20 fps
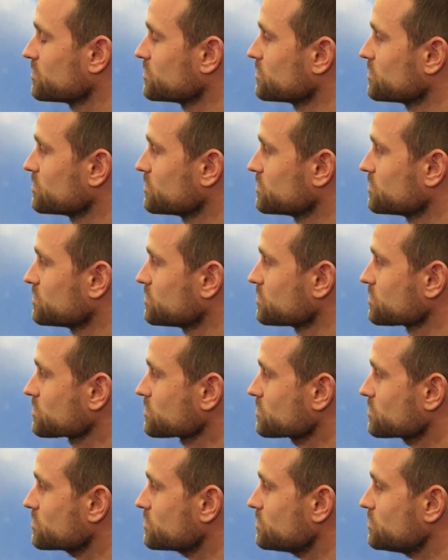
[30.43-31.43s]

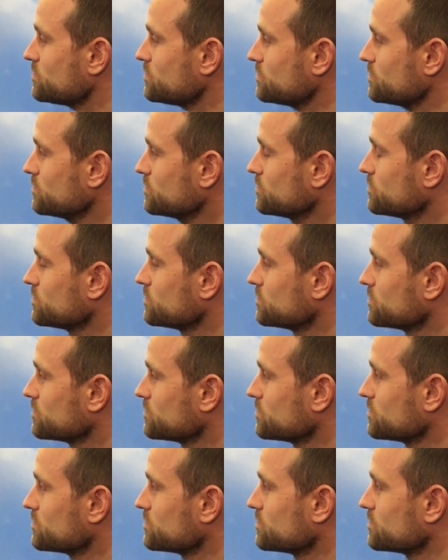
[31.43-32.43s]

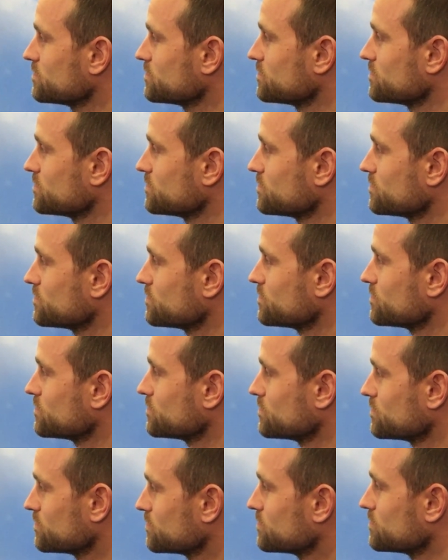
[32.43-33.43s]

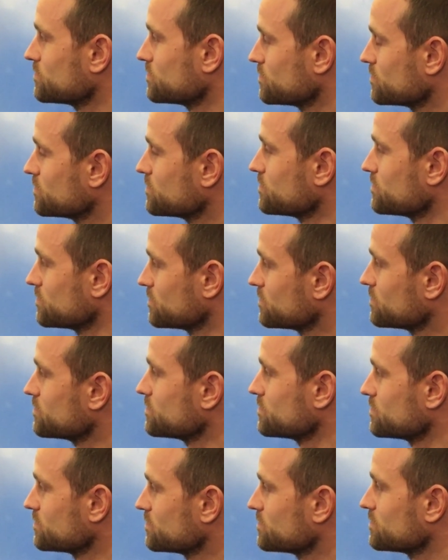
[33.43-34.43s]

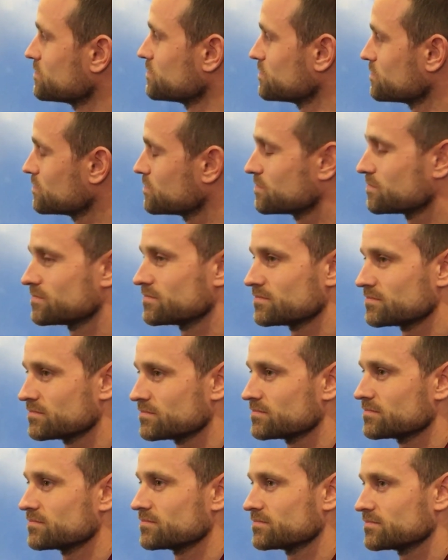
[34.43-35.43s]

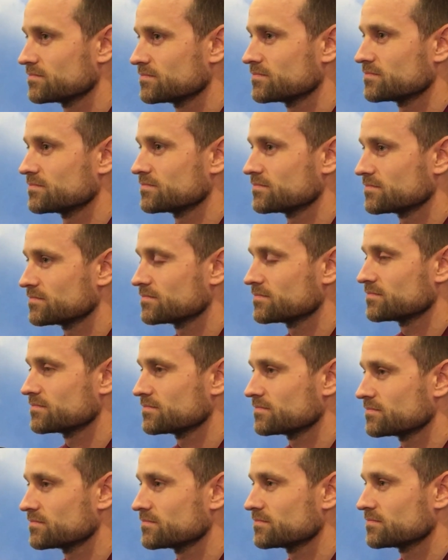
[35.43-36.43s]

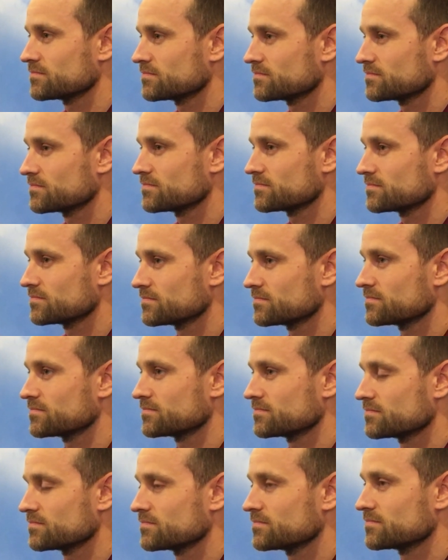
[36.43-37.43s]

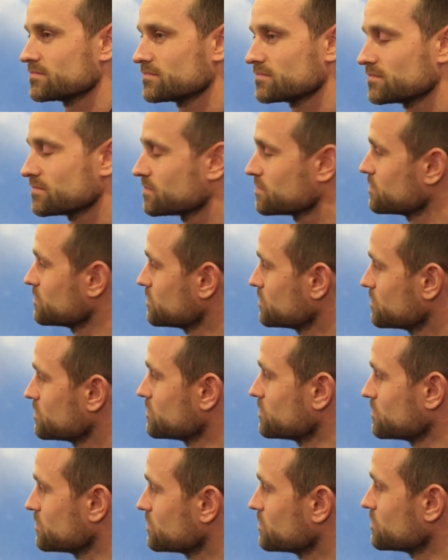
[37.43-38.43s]
The person shown says nothing.